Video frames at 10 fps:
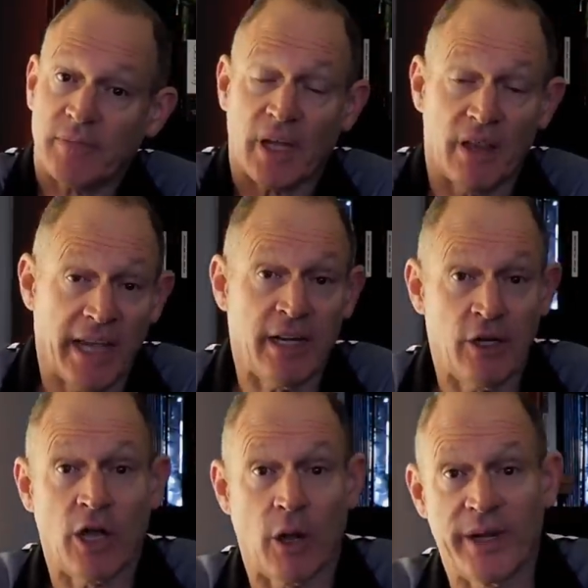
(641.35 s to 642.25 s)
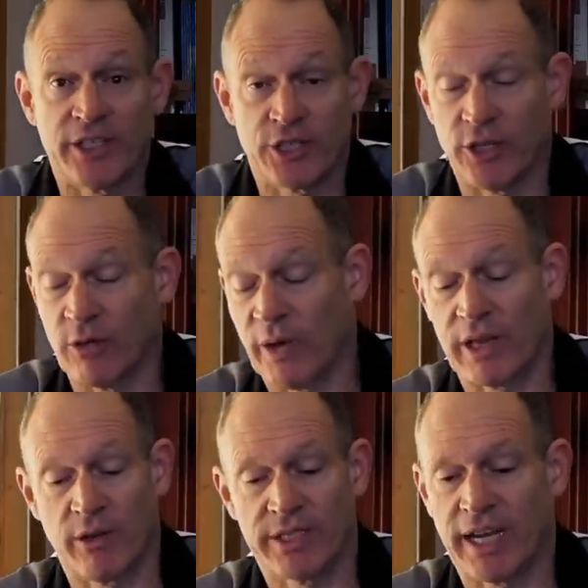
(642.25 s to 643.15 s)
then you go into,
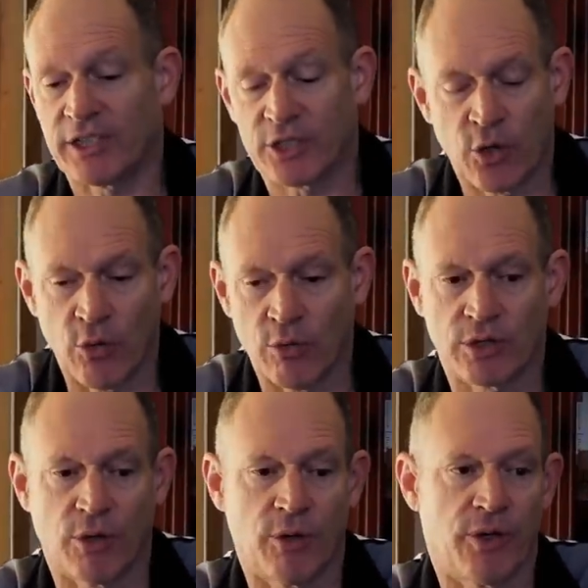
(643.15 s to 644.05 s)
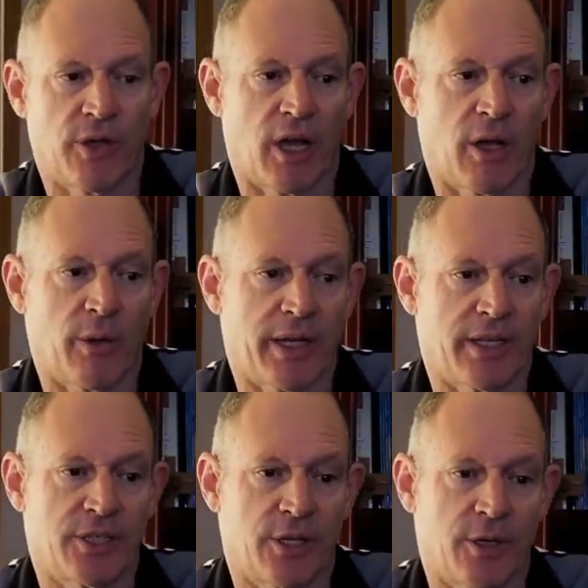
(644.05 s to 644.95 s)
whether it's our schools or you go
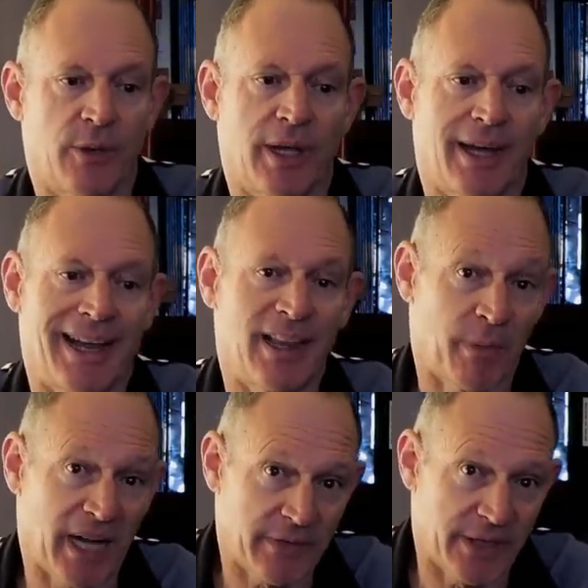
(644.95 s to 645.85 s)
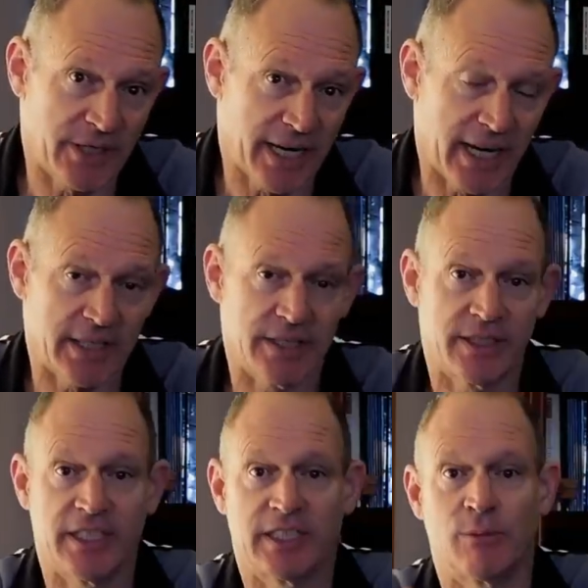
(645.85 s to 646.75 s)
into other parts of education
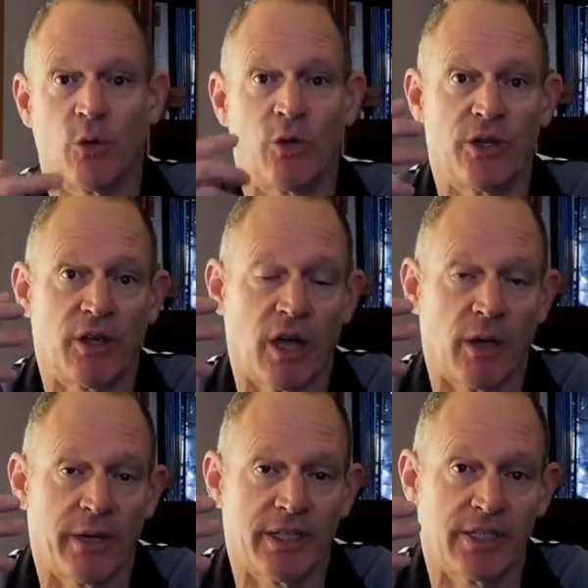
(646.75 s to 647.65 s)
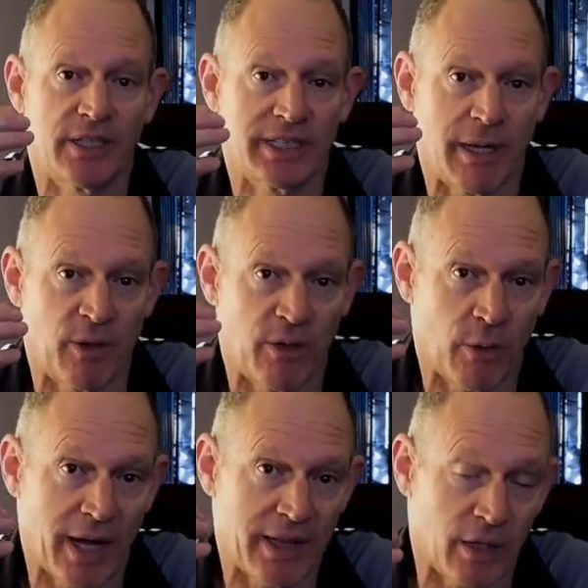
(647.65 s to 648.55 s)
system or you go into some of the
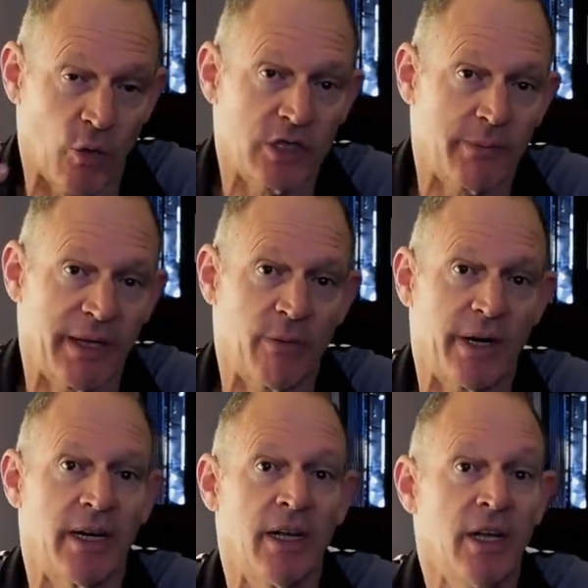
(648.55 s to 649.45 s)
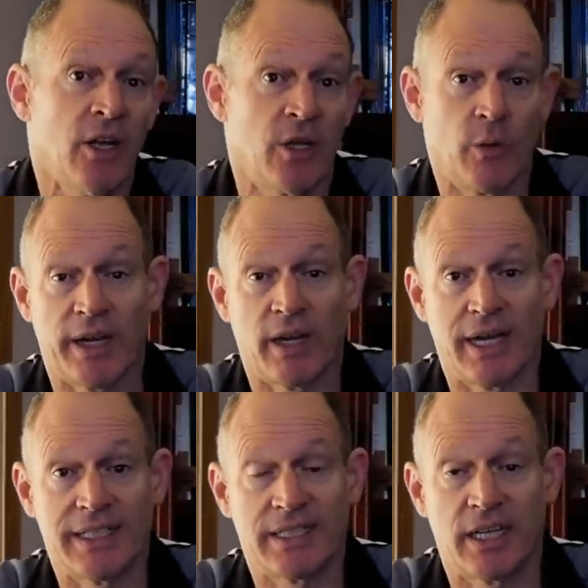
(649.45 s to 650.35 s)
way the laws have been written, you
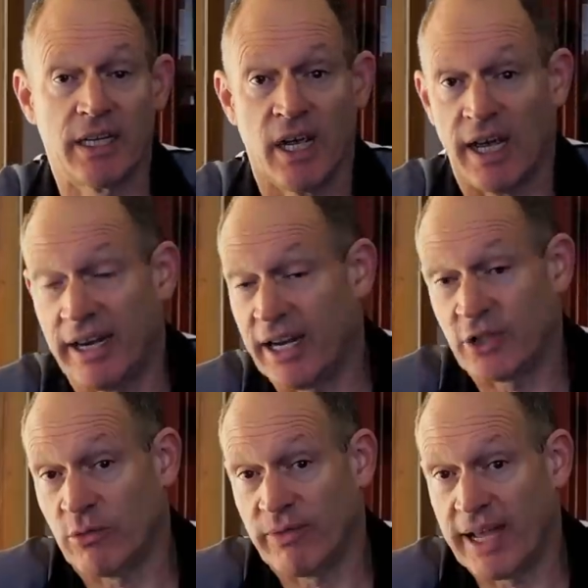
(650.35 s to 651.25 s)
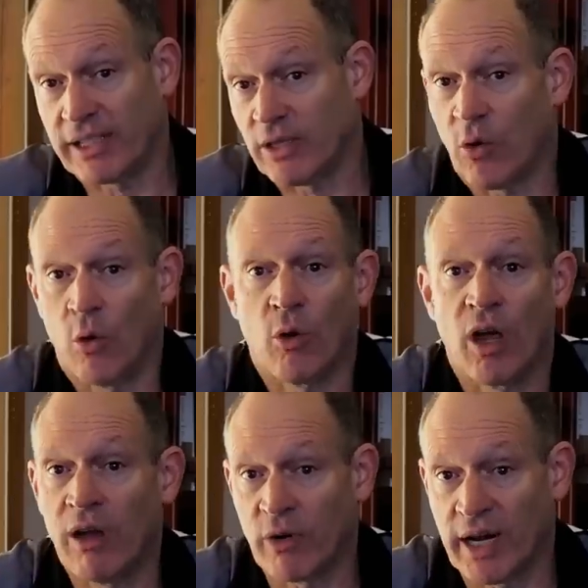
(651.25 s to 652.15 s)
realize that in actual fact, all
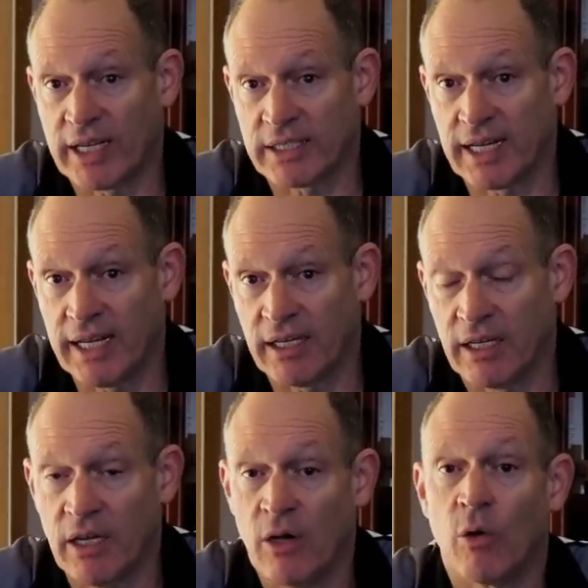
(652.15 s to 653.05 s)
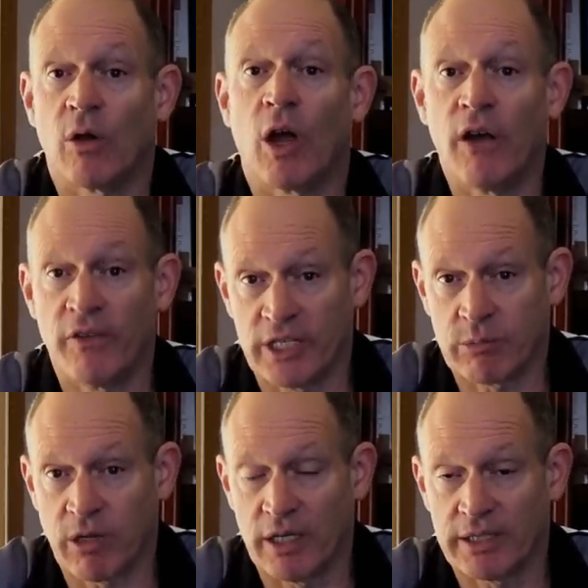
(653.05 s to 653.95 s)
over our state, all over this
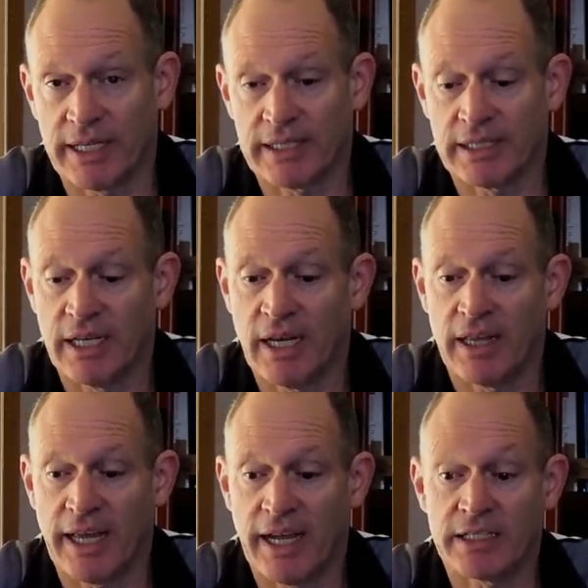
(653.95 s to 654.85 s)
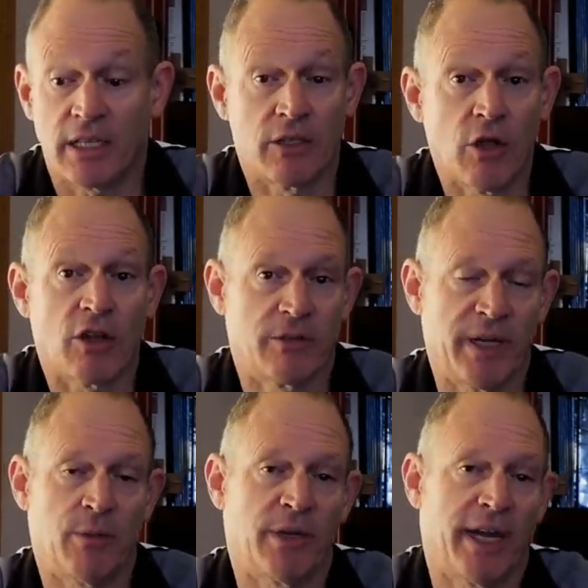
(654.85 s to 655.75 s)
process, there is a lot of
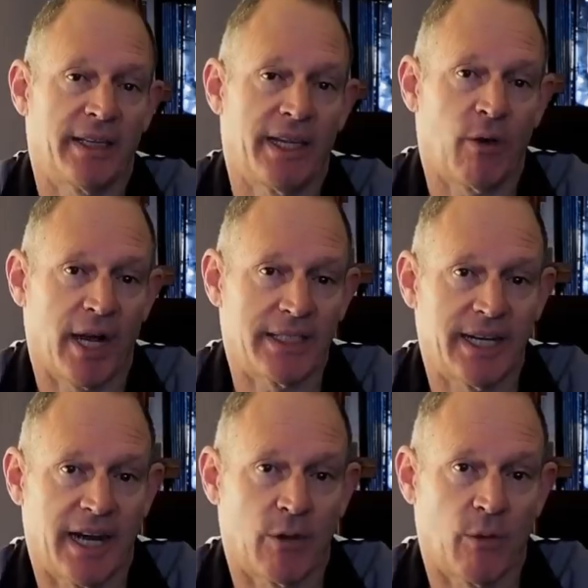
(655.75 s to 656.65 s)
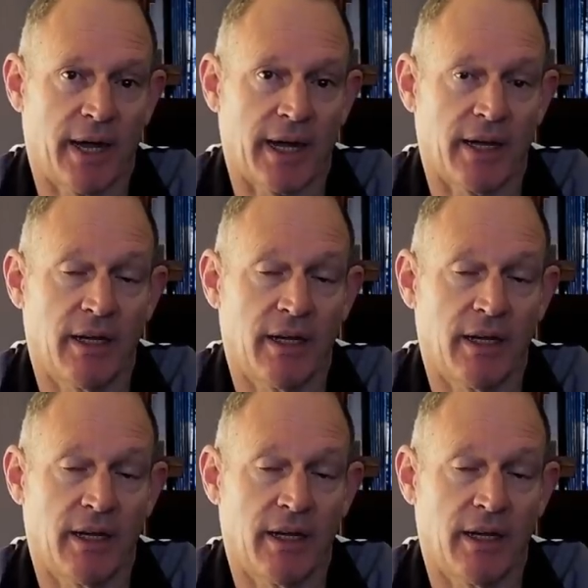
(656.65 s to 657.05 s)
people getting their rights taken away.